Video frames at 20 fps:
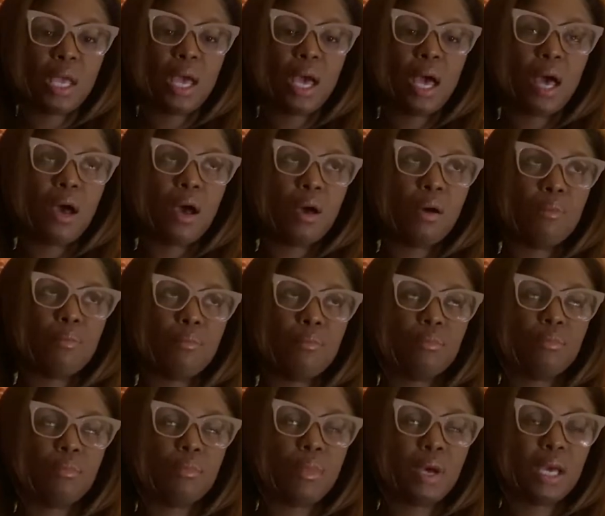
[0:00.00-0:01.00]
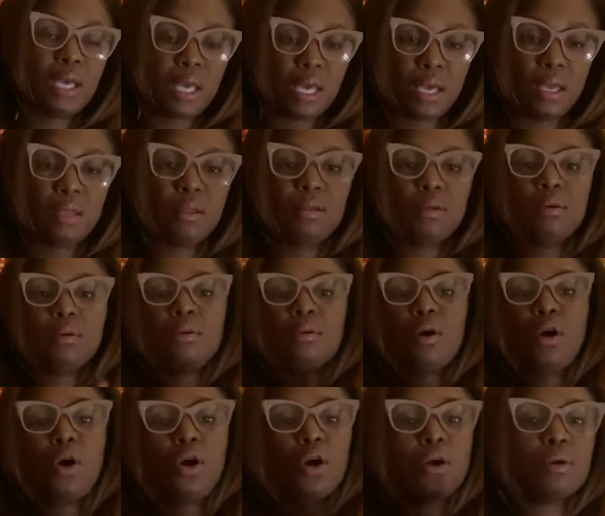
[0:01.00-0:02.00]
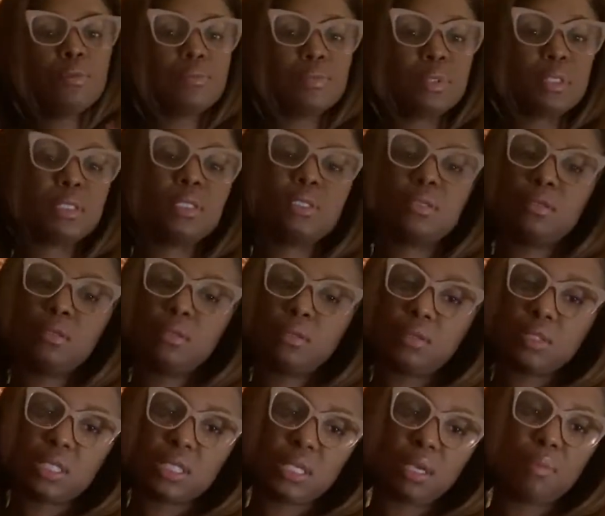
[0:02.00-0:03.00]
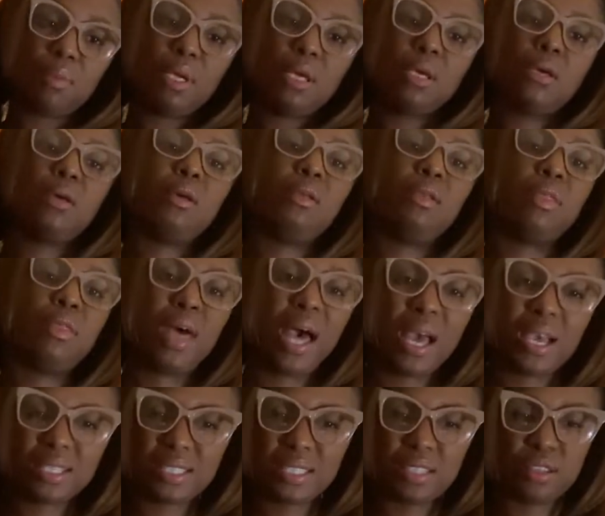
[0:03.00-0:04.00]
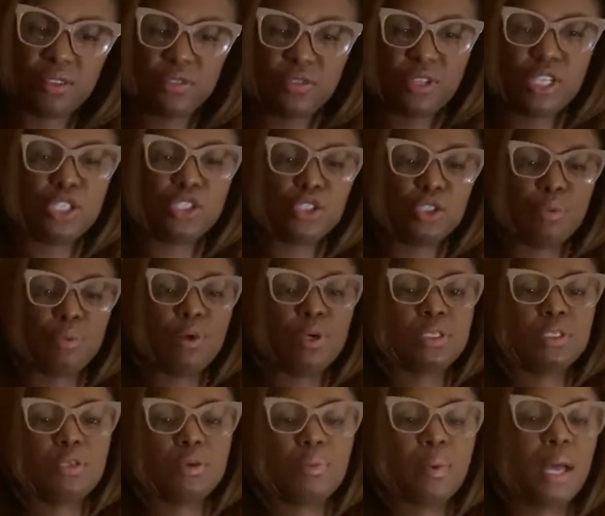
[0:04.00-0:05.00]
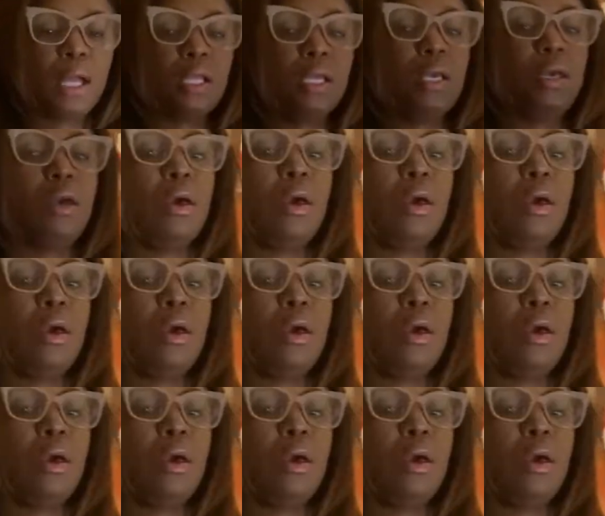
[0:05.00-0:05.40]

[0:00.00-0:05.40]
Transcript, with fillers: Um, again, arms, stomach, thighs, the fleshier parts of your body.